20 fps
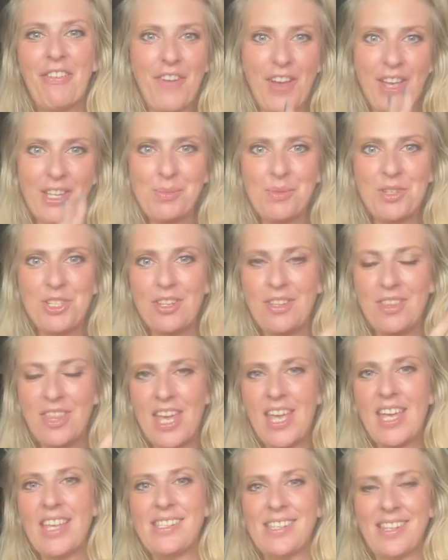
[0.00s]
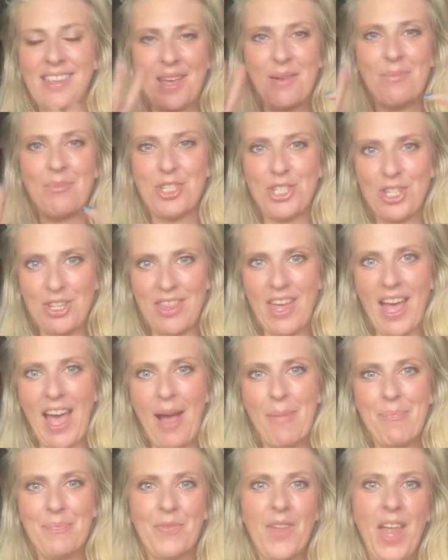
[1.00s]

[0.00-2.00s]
first we do this and then we do that.